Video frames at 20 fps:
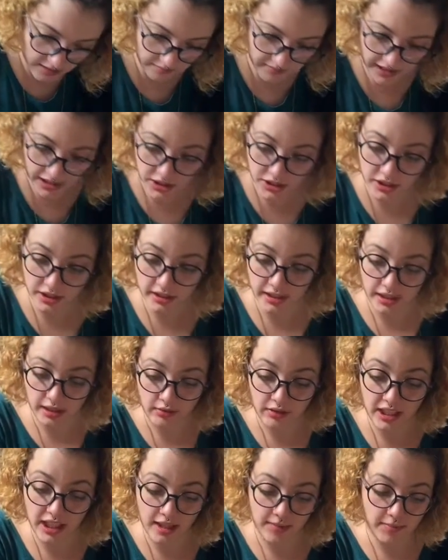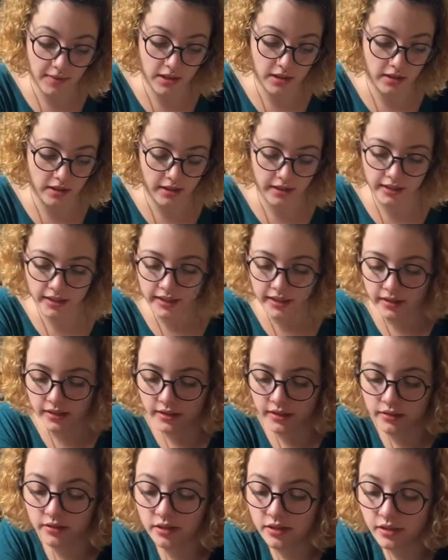make sure that you keep it on here,
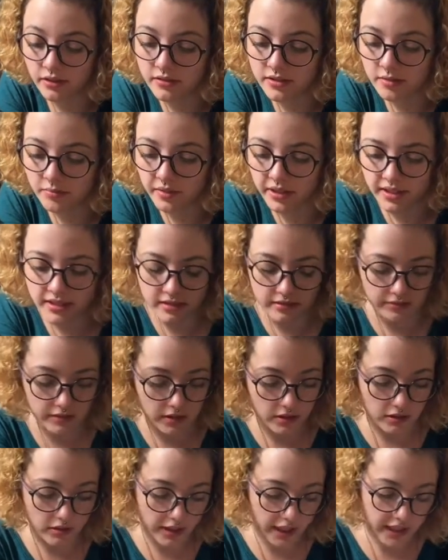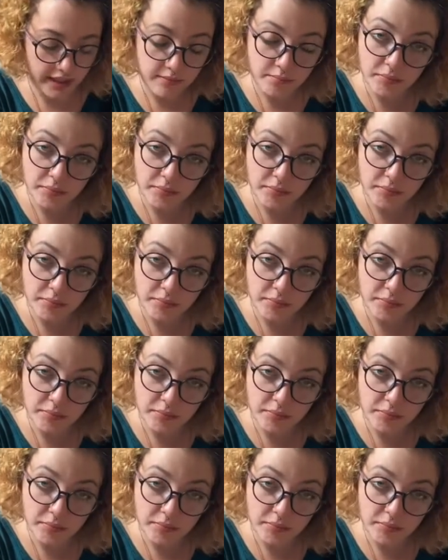you can use a piece of little like